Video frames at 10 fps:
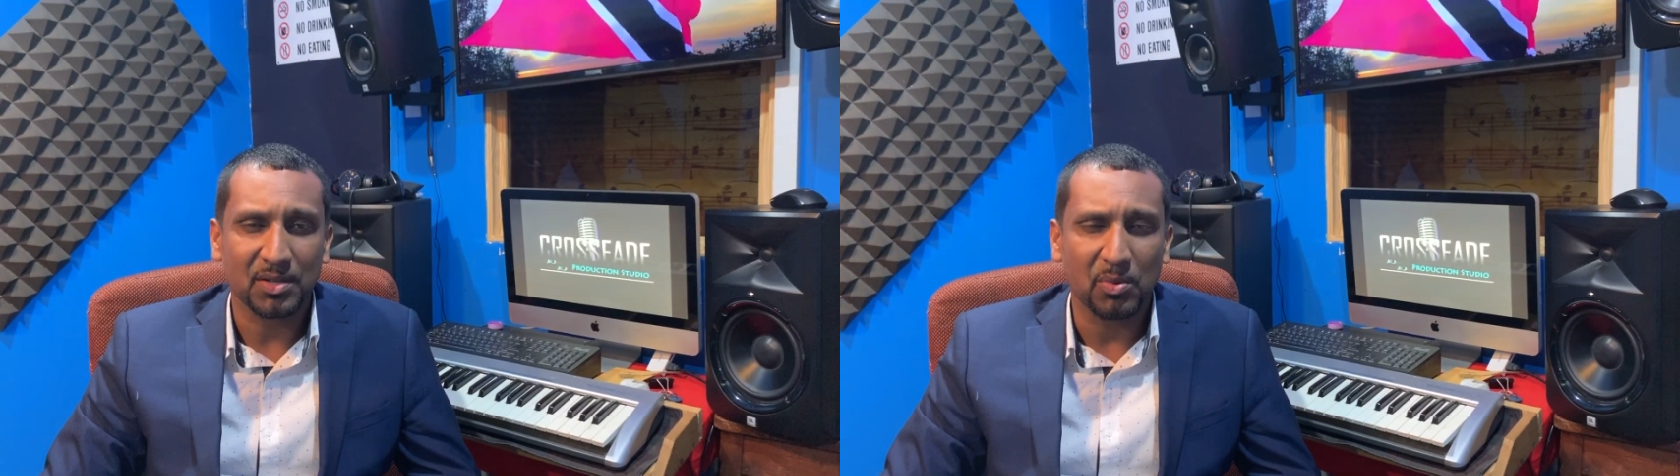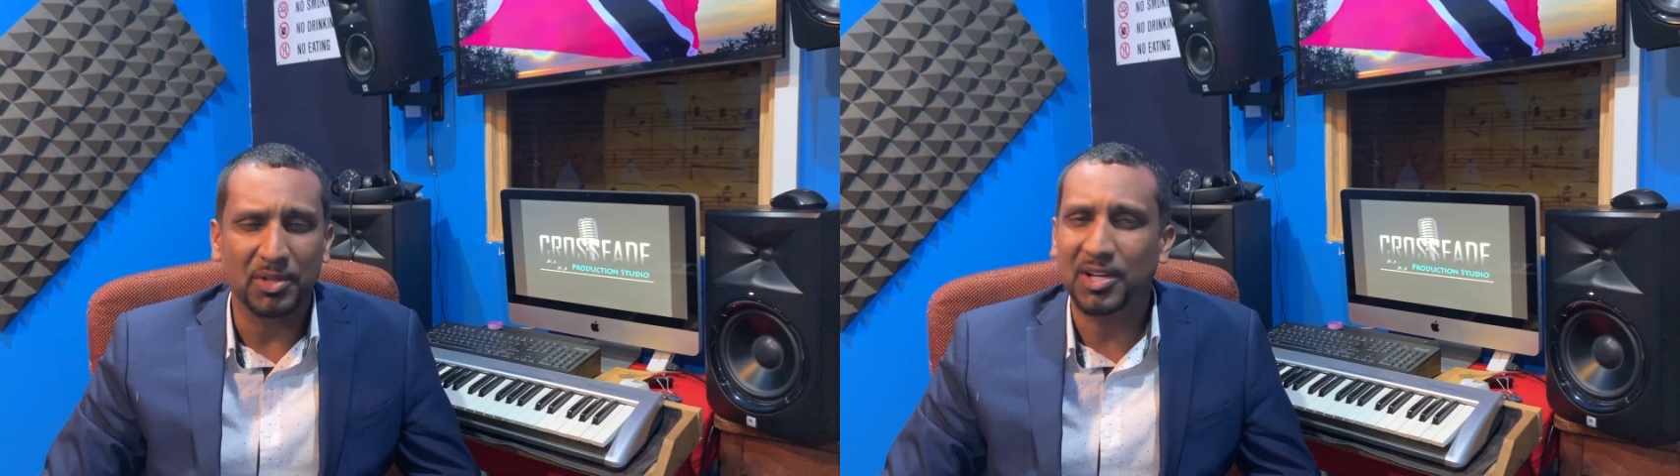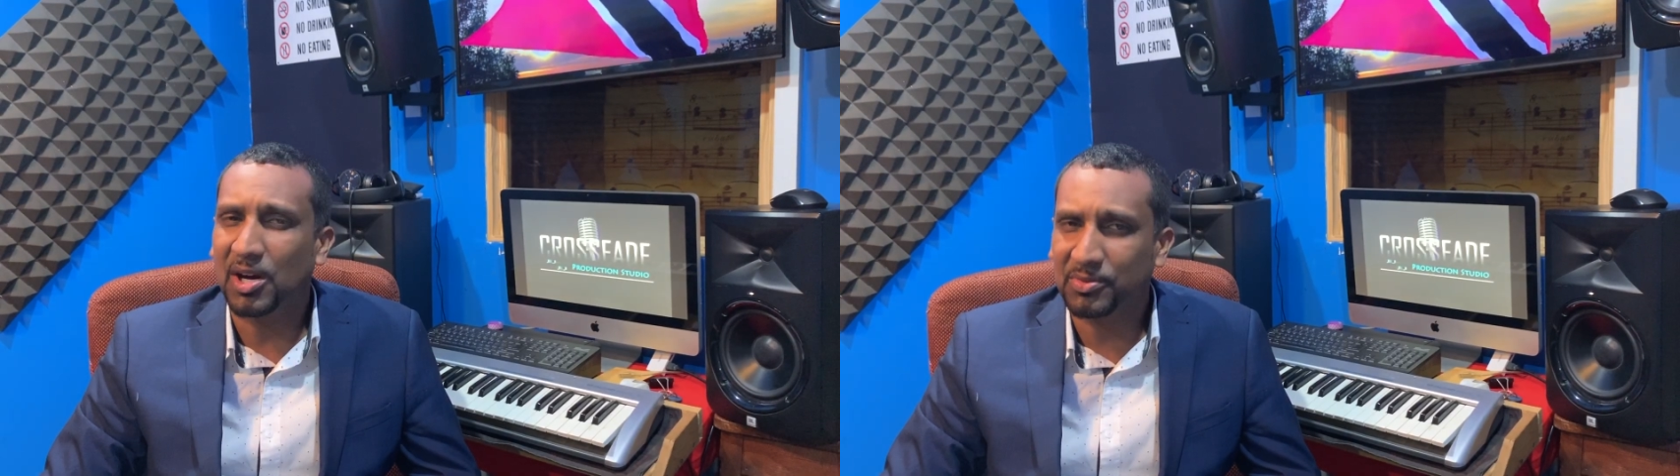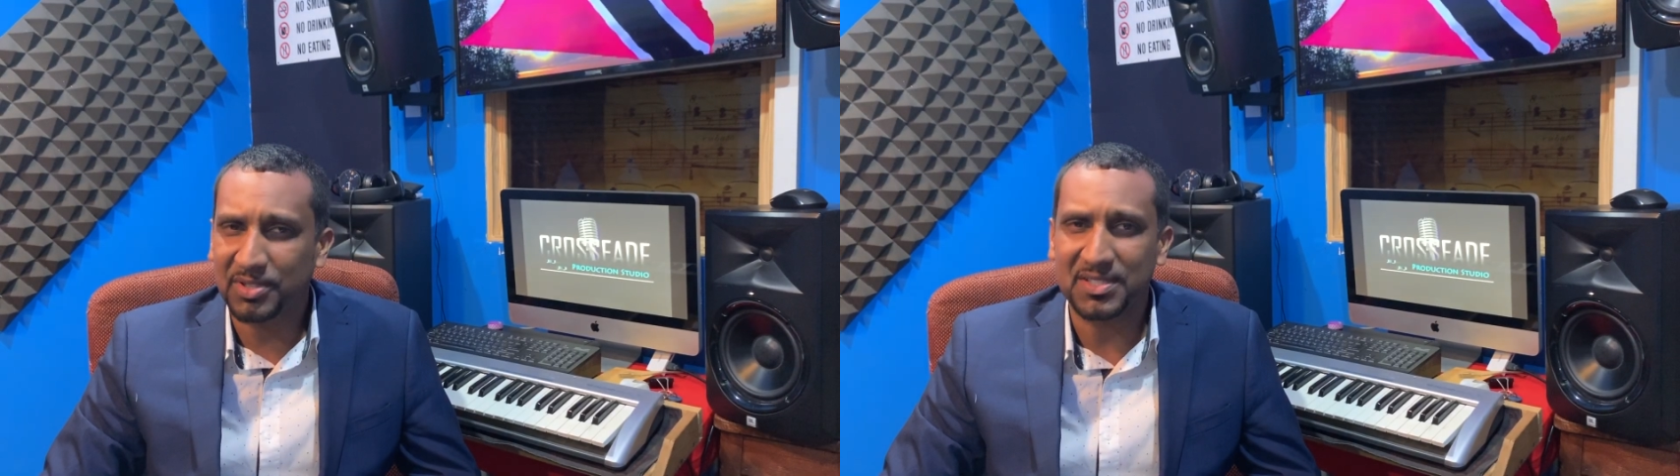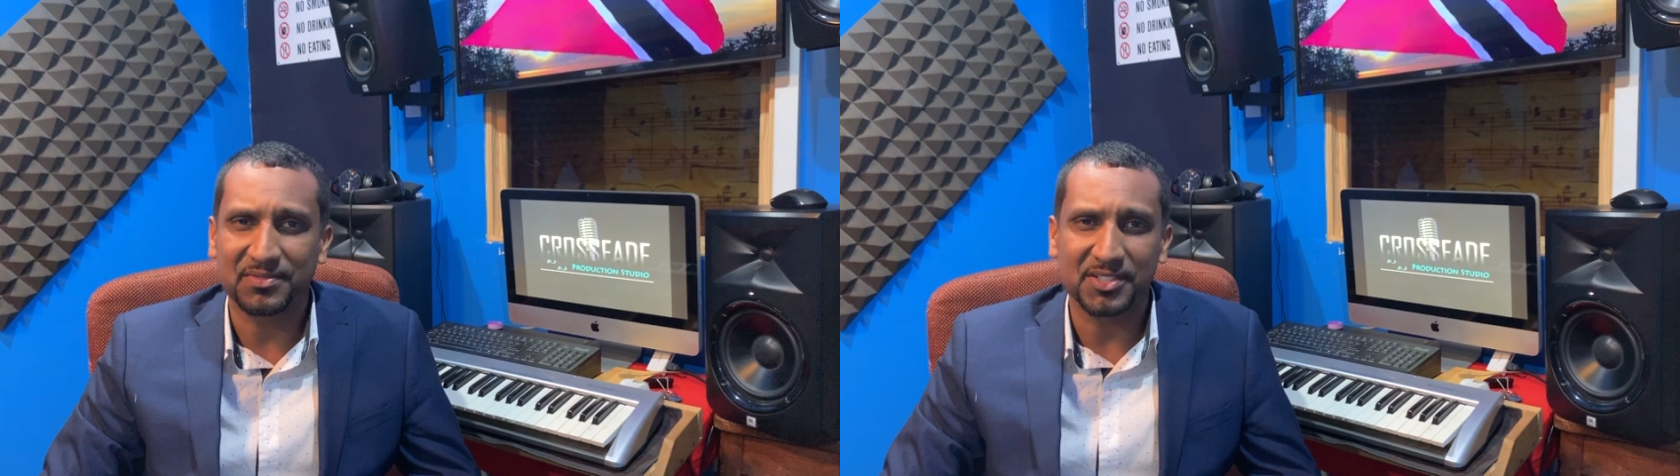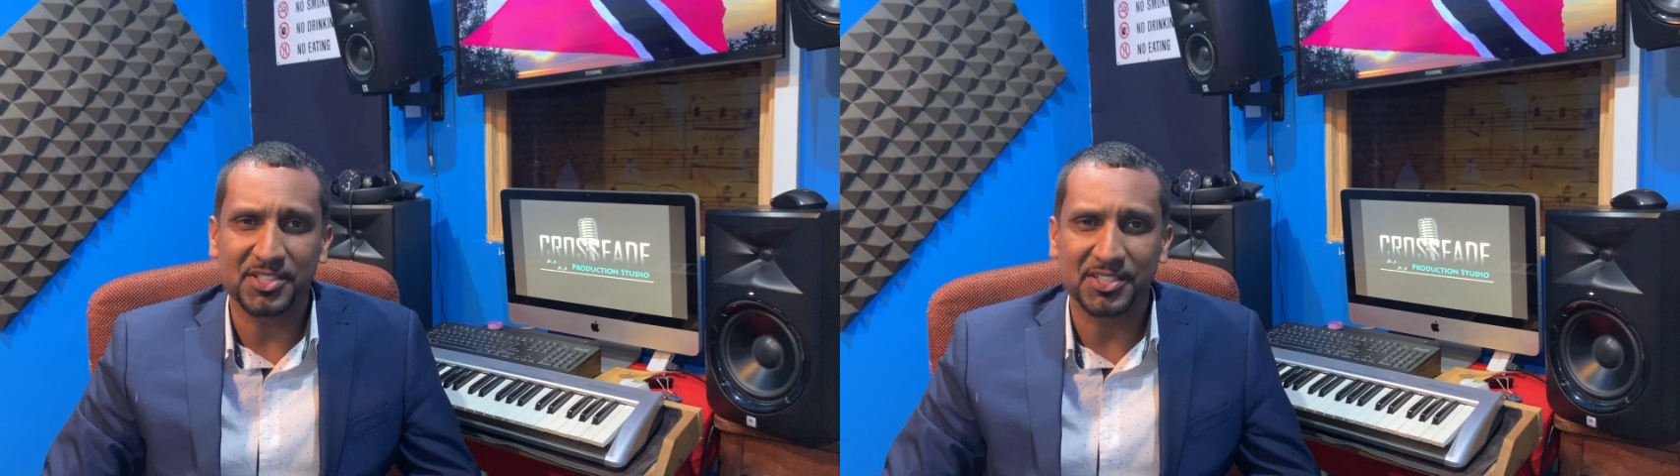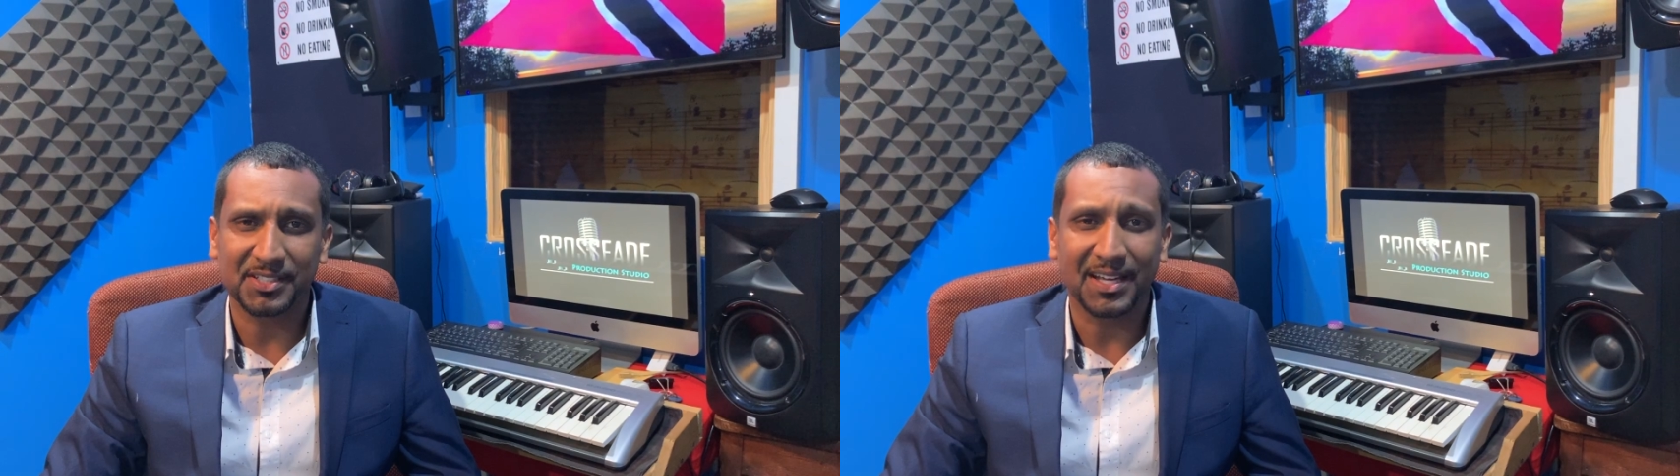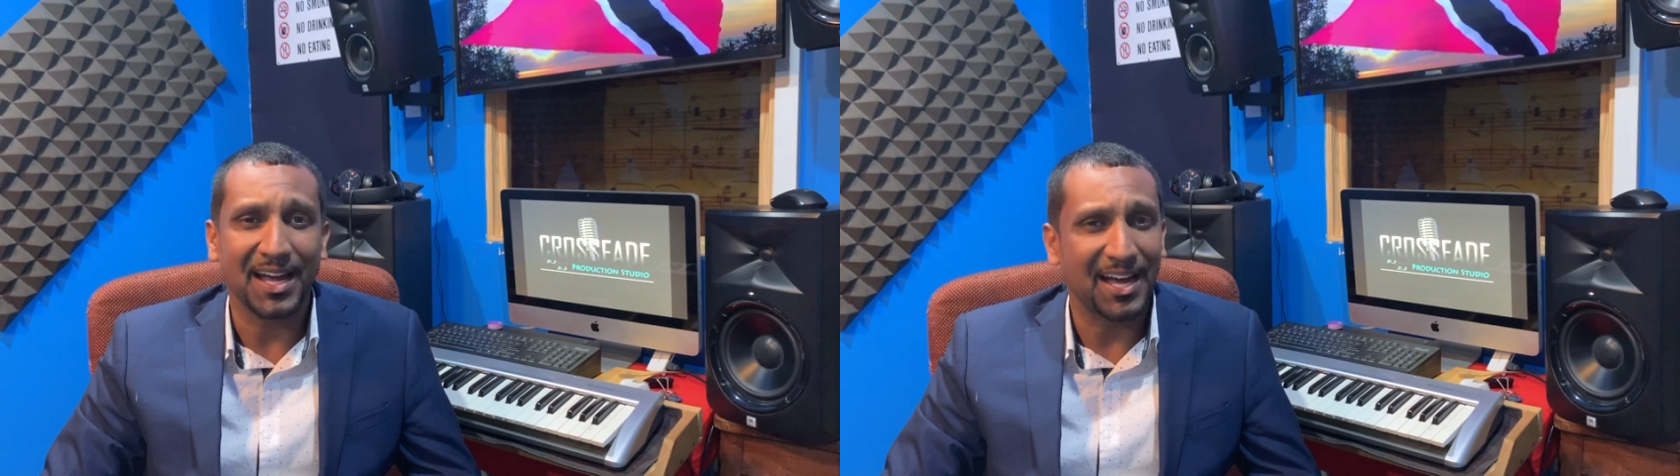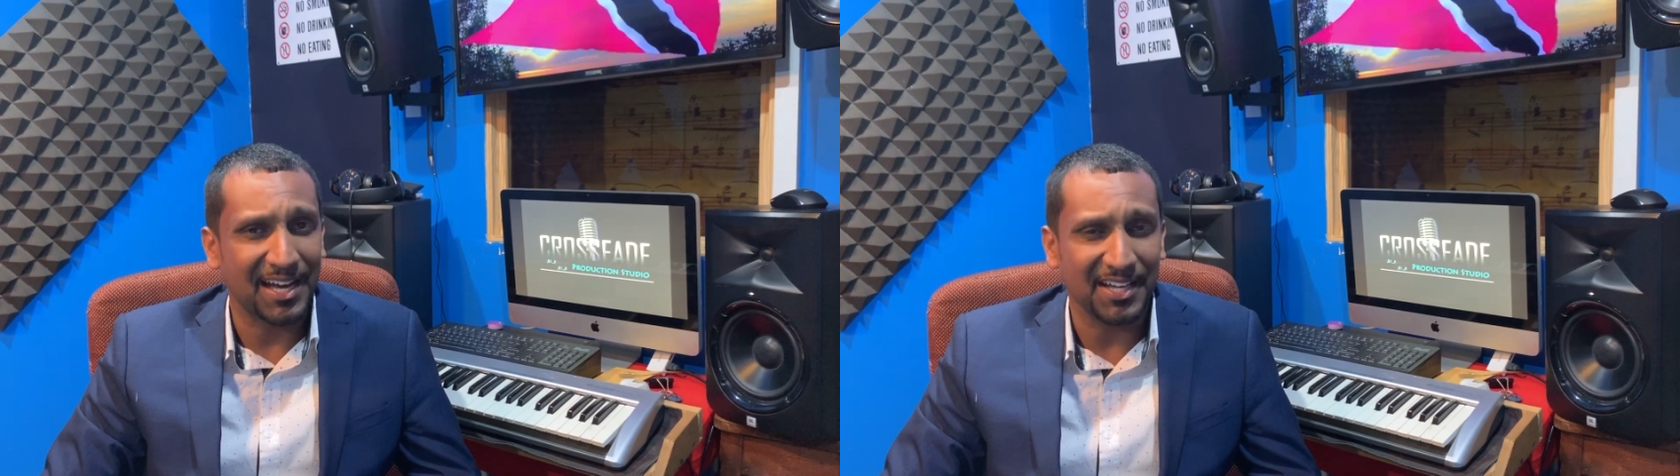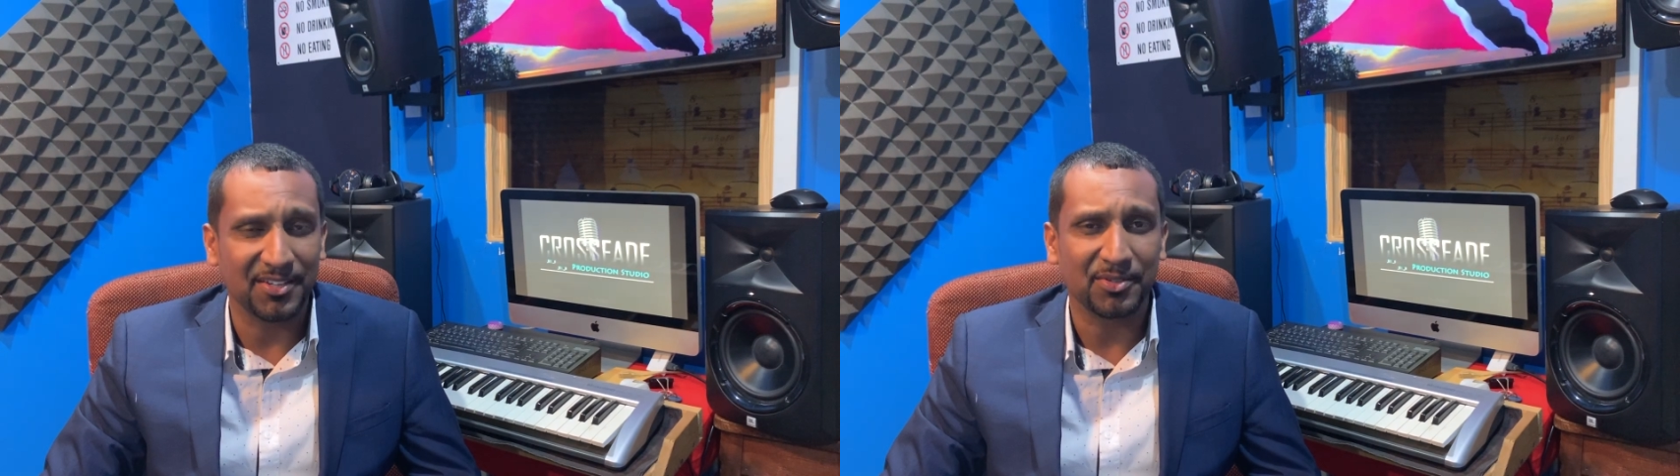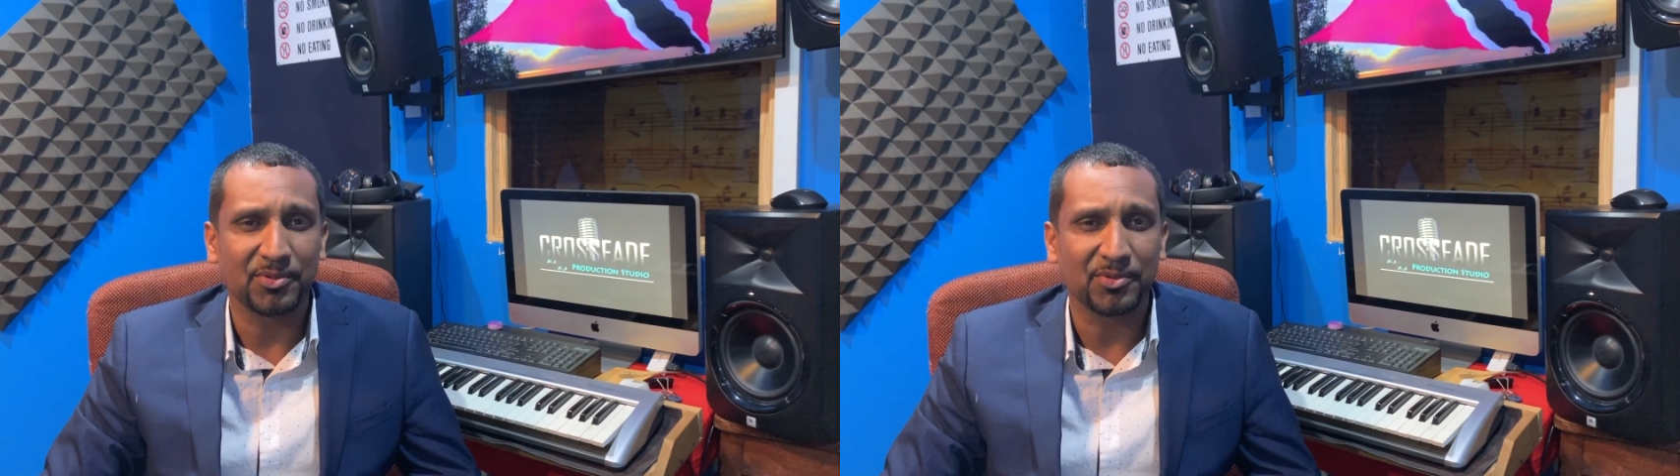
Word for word: without reservation, I,